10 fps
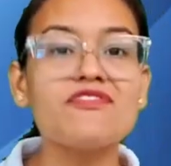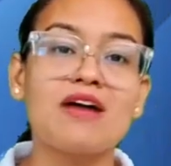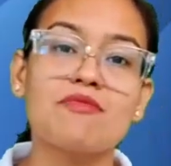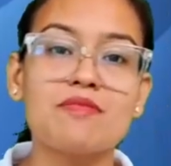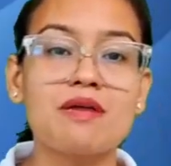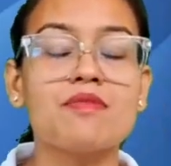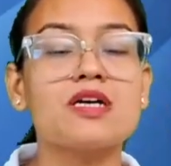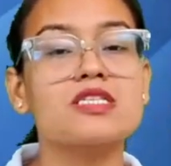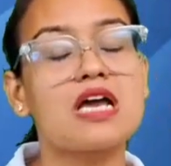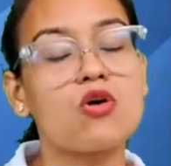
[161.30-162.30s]
members
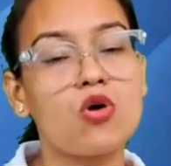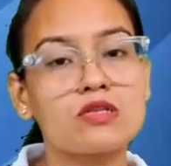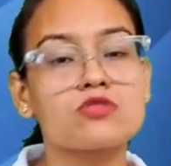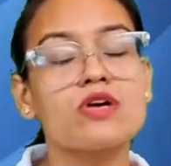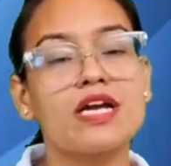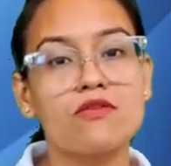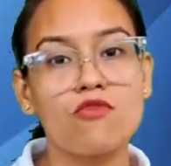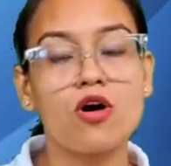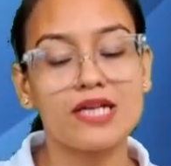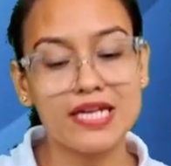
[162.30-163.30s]
are also involved
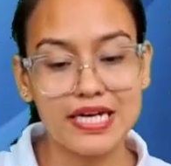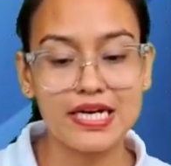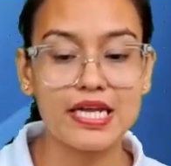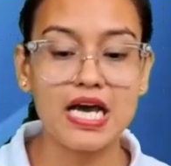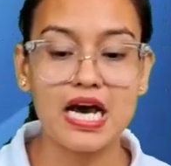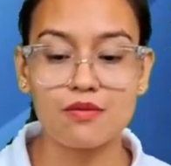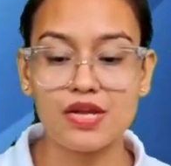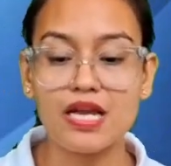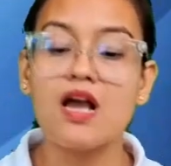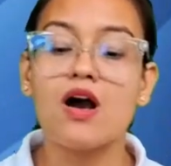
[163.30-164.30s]
in Indian army.
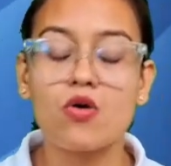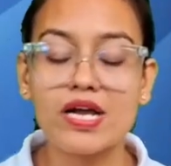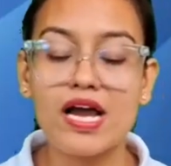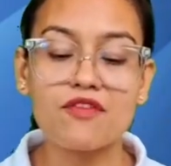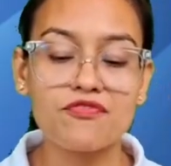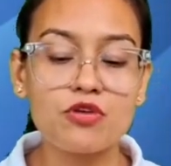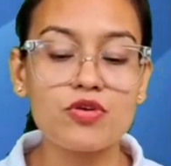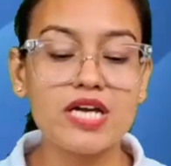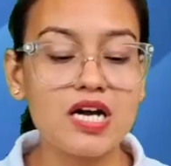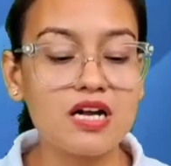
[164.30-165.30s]
Okay, a few
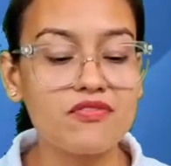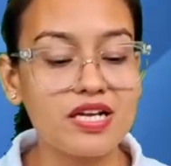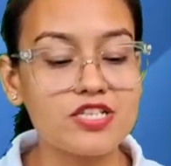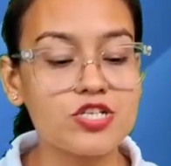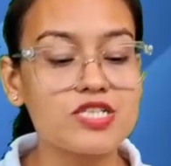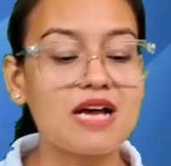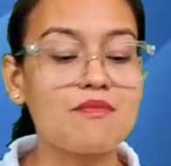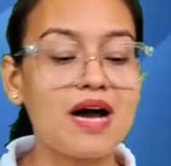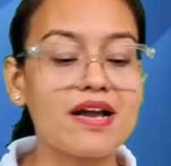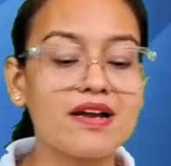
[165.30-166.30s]
younger villagers have
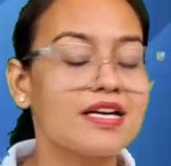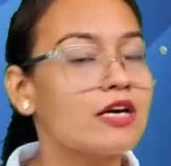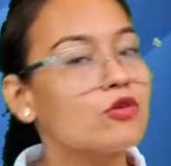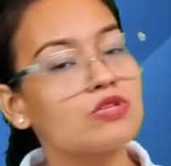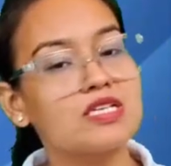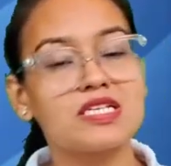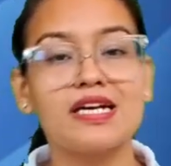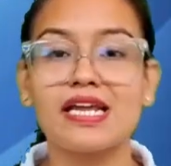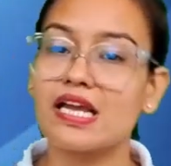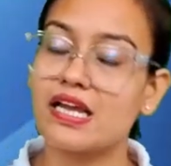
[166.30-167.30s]
migrated to the city
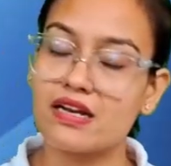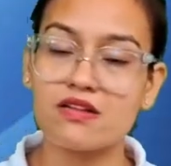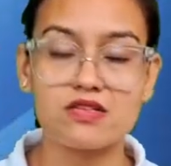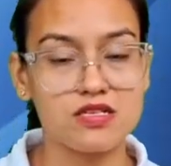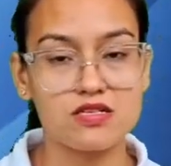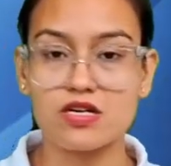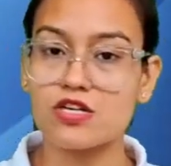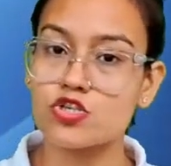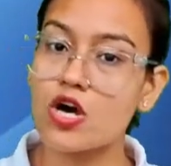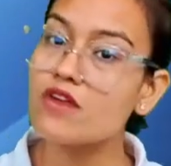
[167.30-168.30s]
in search
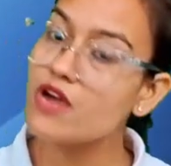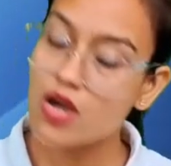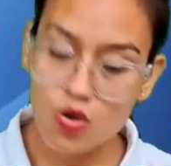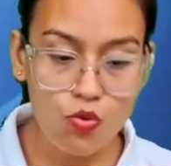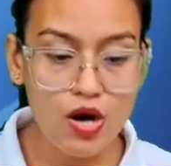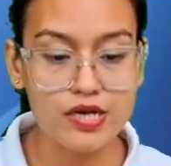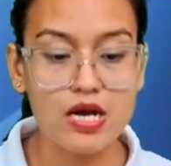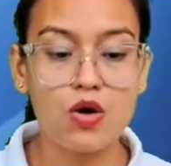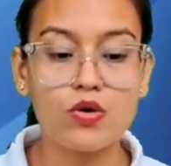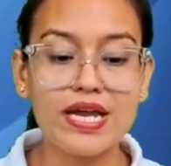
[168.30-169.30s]
of work.
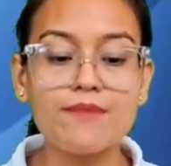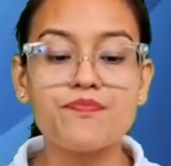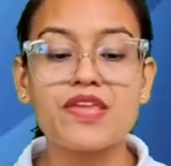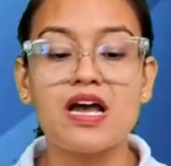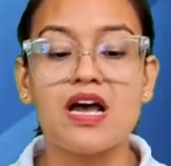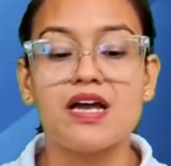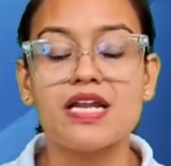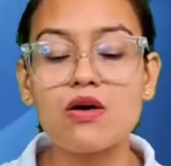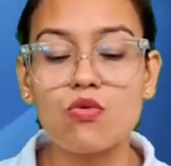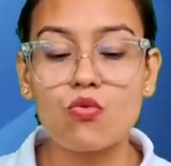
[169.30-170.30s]
Okay, now
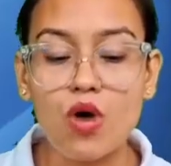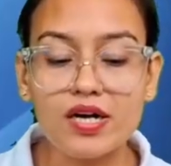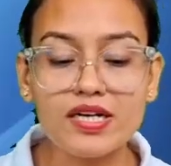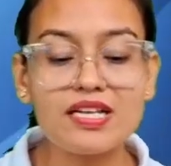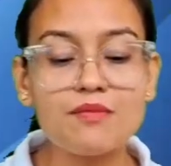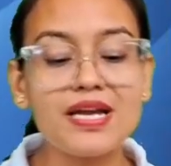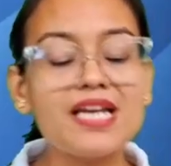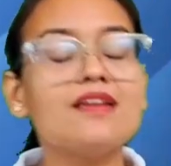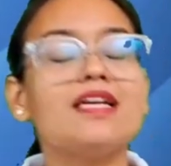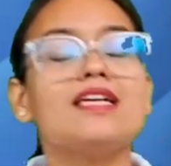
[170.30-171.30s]
what are the main
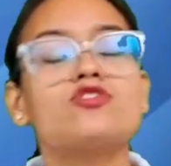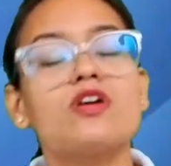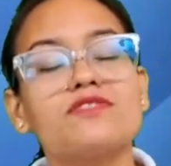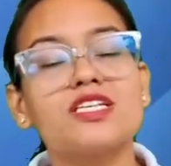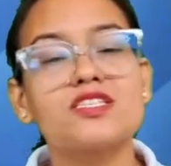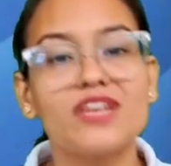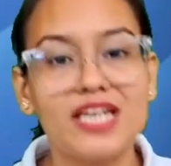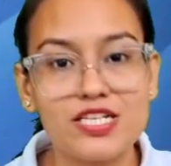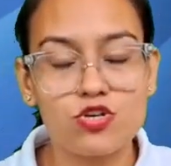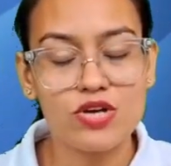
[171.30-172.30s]
needs of this village?
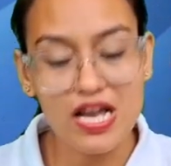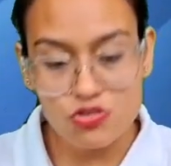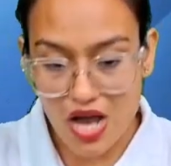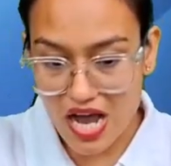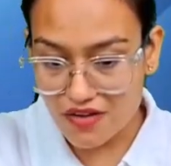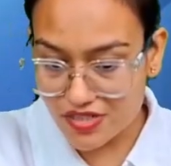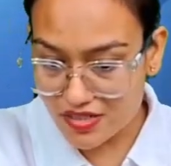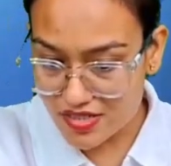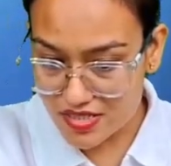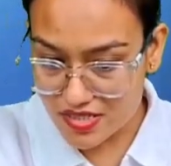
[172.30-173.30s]
Okay, so after
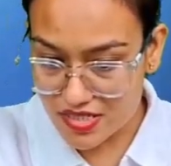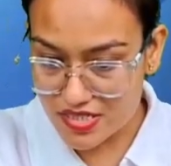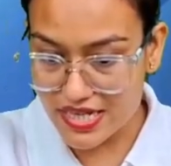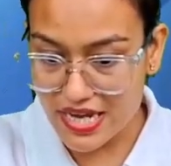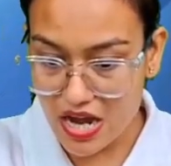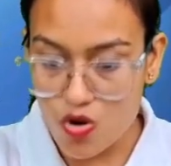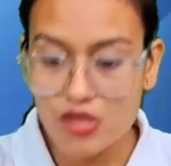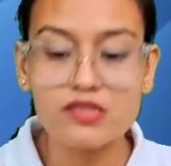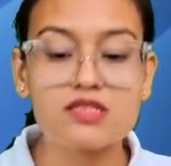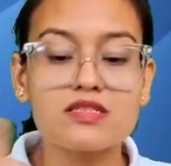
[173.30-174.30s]
discussing all these
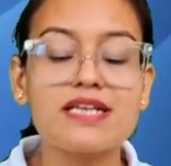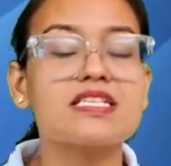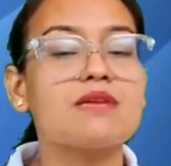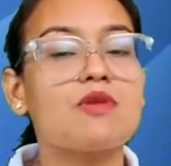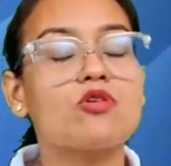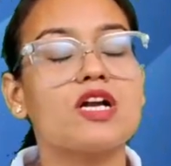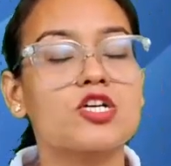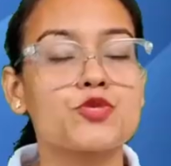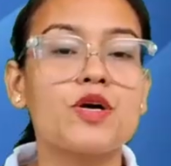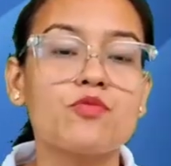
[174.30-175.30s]
things about
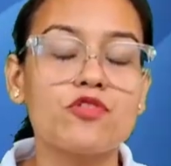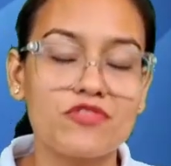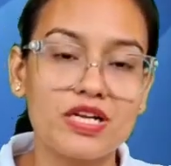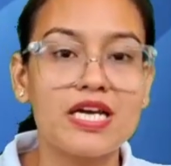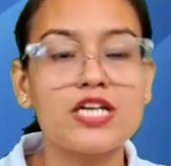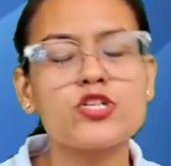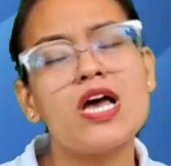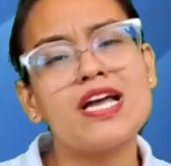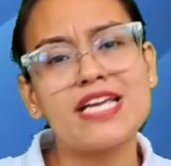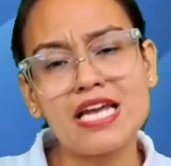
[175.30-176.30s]
Lakshmanpur village,
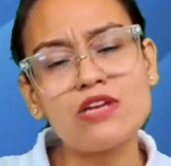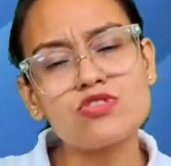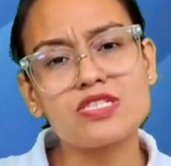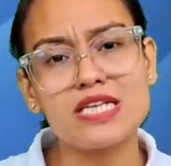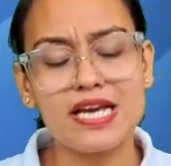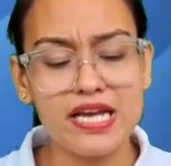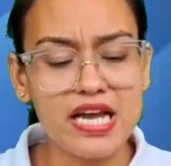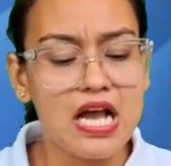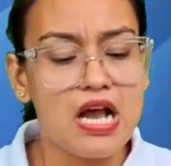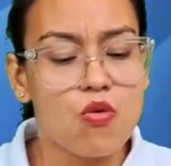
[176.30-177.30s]
can you say
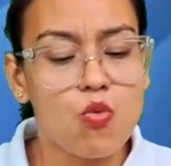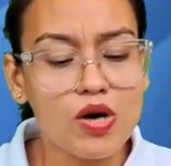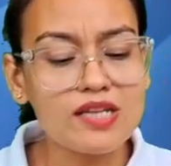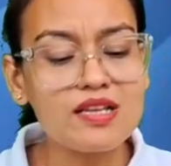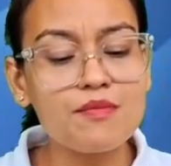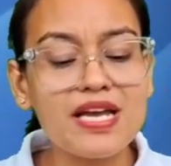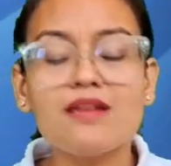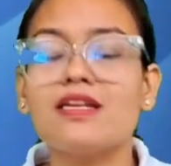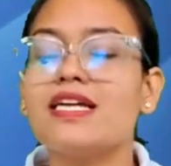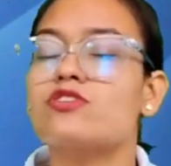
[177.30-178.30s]
what are the main
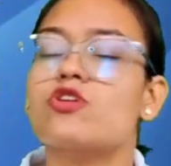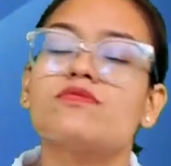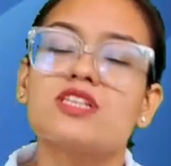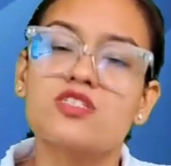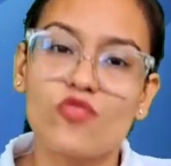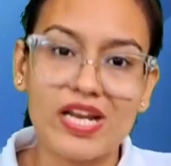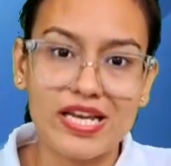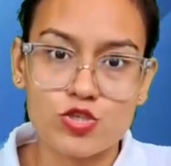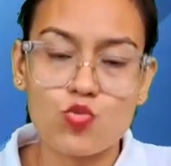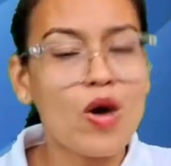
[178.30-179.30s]
needs of this village?
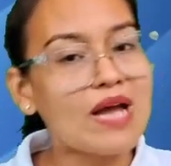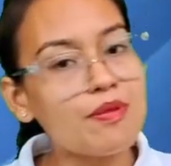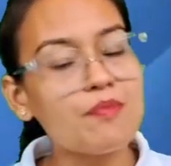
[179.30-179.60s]
Why people